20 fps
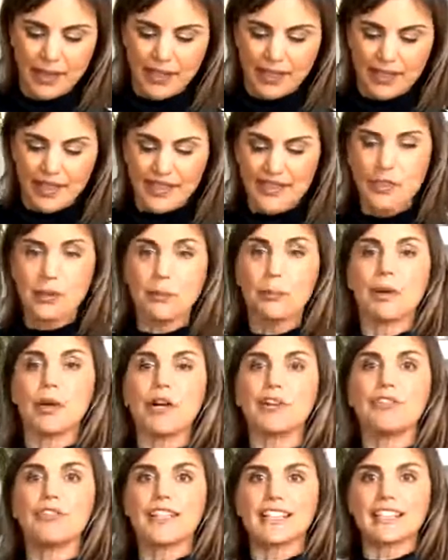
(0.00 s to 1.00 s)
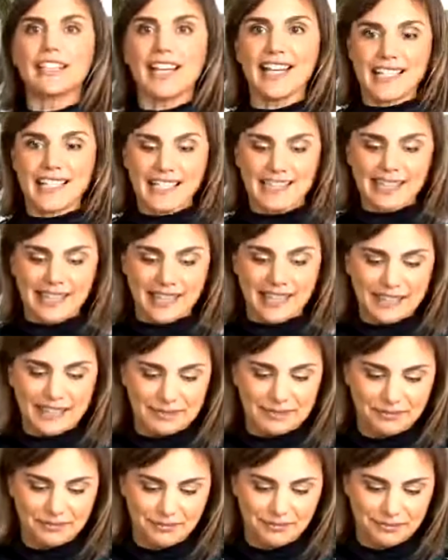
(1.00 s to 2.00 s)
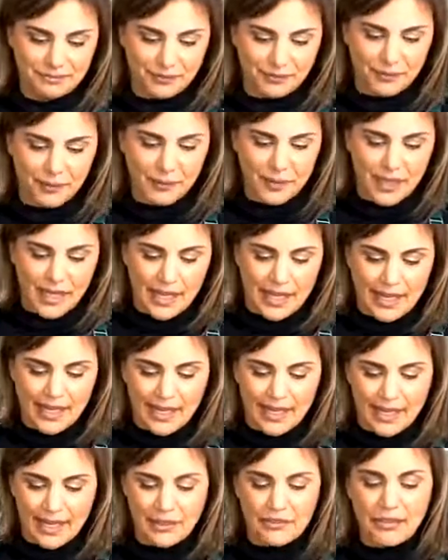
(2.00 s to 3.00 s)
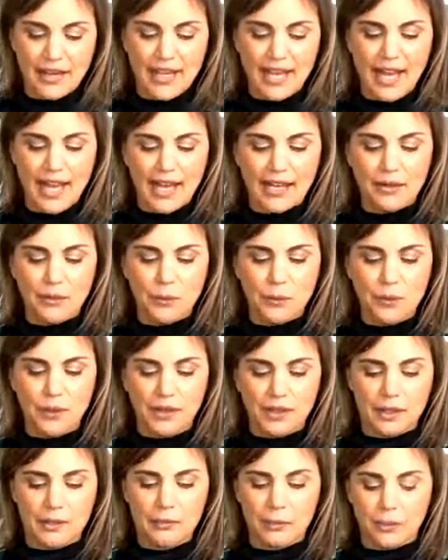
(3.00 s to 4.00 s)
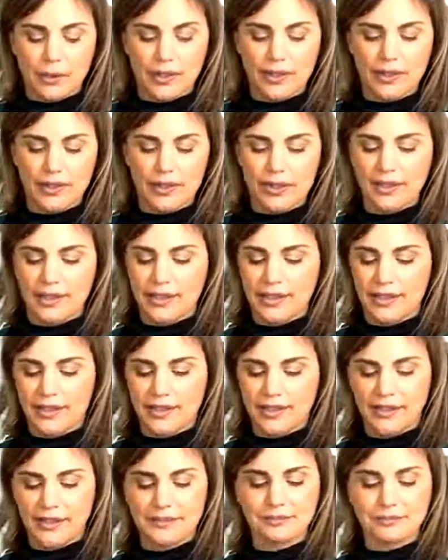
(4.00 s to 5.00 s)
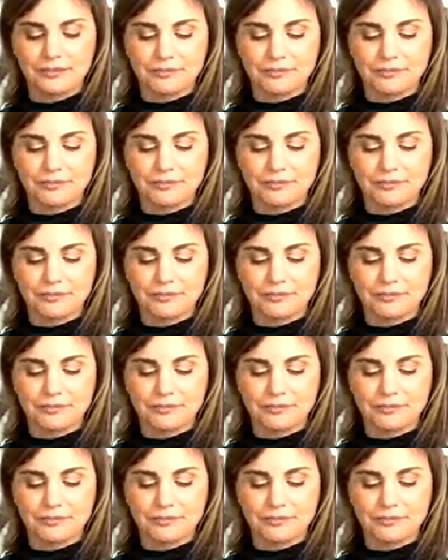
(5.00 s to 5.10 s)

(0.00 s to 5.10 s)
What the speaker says: That's a perfect idea. If I had a working broiler in here,